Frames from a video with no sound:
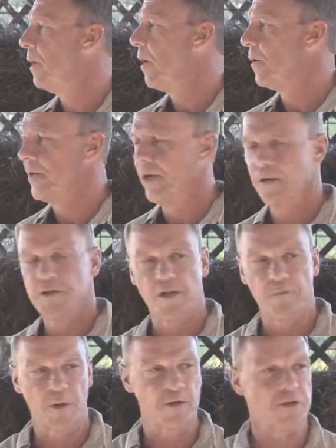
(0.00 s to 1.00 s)
All the others
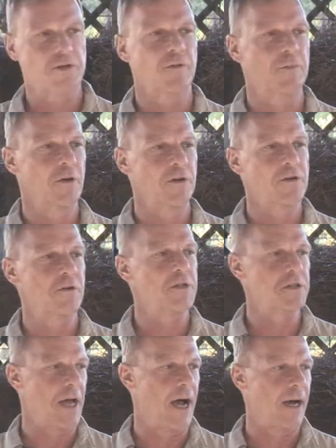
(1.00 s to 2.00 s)
I've purchased from nursery
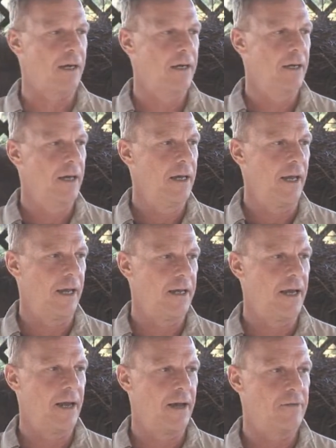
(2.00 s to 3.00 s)
stock
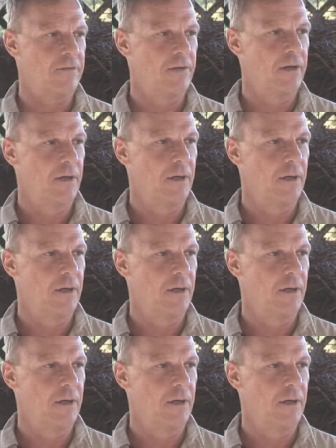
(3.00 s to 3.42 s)
and have